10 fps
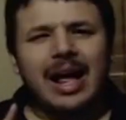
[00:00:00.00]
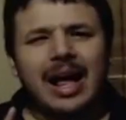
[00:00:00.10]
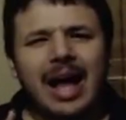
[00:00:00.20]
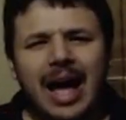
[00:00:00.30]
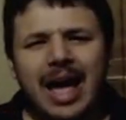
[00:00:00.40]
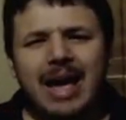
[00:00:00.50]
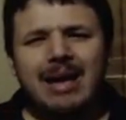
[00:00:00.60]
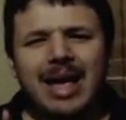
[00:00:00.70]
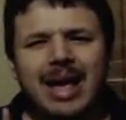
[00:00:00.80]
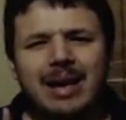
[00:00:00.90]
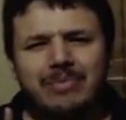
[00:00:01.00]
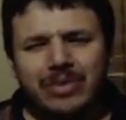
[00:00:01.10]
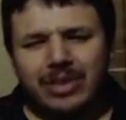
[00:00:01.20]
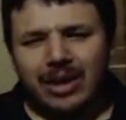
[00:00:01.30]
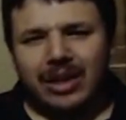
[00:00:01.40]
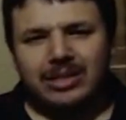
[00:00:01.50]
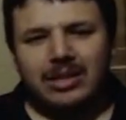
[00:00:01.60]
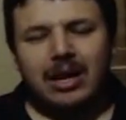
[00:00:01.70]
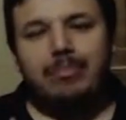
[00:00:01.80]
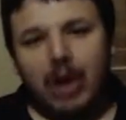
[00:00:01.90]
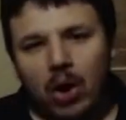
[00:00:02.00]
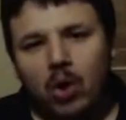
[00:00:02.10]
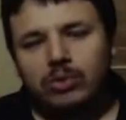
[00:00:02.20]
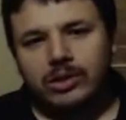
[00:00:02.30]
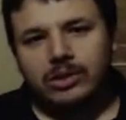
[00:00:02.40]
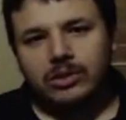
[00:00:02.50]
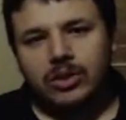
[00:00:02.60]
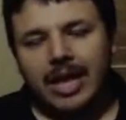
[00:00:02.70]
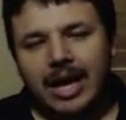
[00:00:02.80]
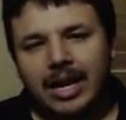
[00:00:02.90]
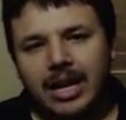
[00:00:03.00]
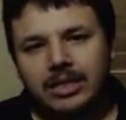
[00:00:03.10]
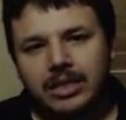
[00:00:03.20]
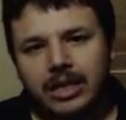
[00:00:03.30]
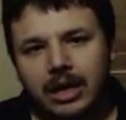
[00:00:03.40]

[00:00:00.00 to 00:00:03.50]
I am not opposed to that idea.